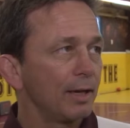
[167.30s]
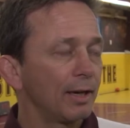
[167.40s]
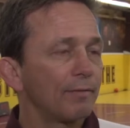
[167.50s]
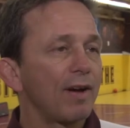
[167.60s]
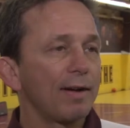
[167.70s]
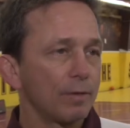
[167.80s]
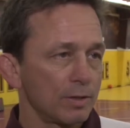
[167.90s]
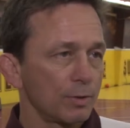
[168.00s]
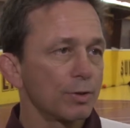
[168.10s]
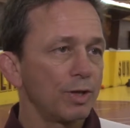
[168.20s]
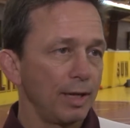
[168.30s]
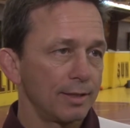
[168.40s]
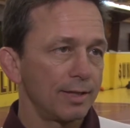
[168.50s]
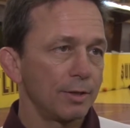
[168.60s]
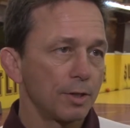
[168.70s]
you get 5 wrestlers to the
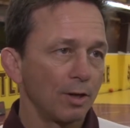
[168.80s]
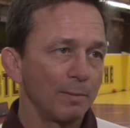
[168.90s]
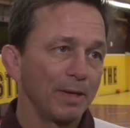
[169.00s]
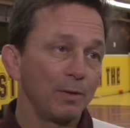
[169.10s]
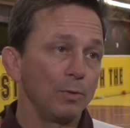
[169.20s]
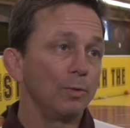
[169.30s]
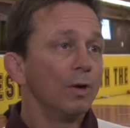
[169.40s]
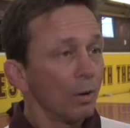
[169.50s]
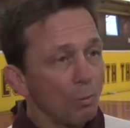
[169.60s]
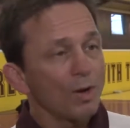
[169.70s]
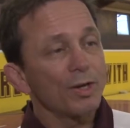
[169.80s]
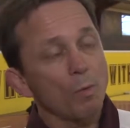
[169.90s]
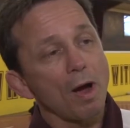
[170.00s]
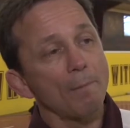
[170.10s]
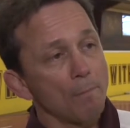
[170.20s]
NCAA tournament, you
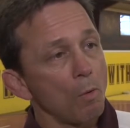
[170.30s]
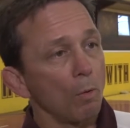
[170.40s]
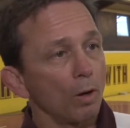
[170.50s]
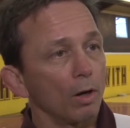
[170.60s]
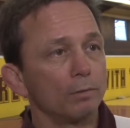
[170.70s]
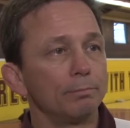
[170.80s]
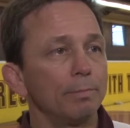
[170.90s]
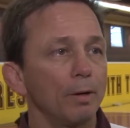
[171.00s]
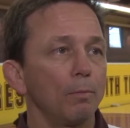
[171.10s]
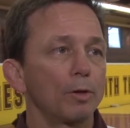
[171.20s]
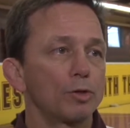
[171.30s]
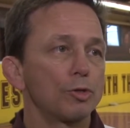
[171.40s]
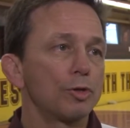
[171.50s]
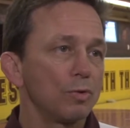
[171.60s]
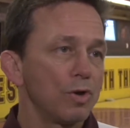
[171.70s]
want more, but what you
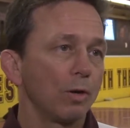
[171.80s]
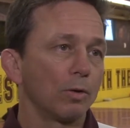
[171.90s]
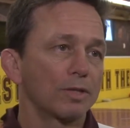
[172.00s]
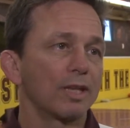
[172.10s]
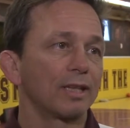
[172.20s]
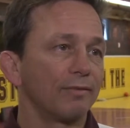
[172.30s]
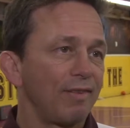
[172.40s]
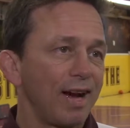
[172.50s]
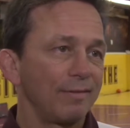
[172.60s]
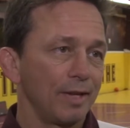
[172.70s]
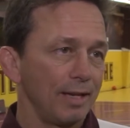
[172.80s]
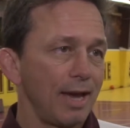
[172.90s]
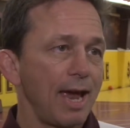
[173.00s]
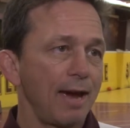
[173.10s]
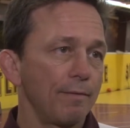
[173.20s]
do know is that the 5 that you
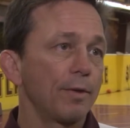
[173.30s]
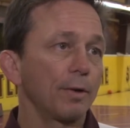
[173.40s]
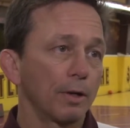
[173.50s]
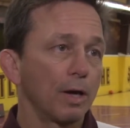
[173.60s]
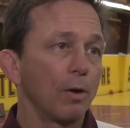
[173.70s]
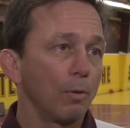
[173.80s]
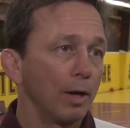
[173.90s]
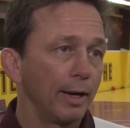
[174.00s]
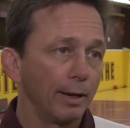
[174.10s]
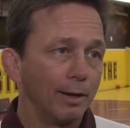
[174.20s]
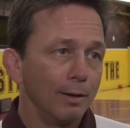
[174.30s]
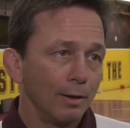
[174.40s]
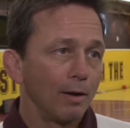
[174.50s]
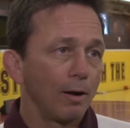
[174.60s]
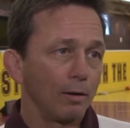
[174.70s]
have that are going
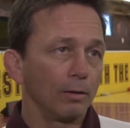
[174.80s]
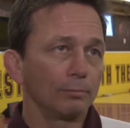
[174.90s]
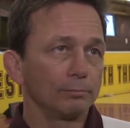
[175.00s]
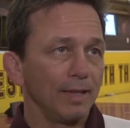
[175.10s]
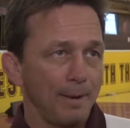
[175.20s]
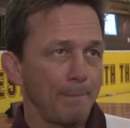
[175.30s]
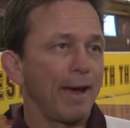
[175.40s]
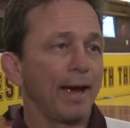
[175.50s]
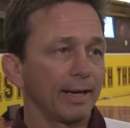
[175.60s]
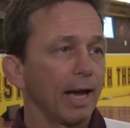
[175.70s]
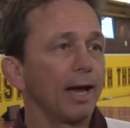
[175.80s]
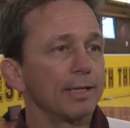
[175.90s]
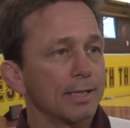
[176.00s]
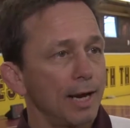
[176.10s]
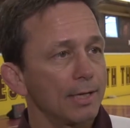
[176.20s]
are impact
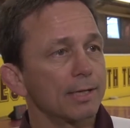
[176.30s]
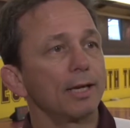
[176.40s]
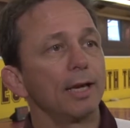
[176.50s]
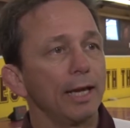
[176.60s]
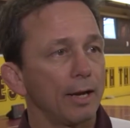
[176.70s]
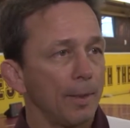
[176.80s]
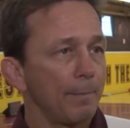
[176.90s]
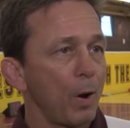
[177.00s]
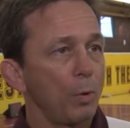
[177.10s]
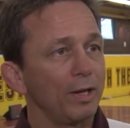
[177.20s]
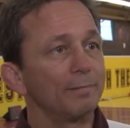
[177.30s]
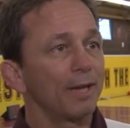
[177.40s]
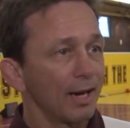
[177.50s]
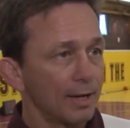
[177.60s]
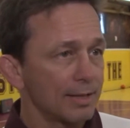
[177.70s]
guys that can get on the podium,
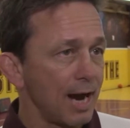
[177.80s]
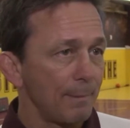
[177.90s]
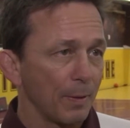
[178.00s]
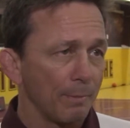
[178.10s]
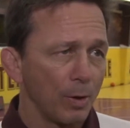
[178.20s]
get on top of the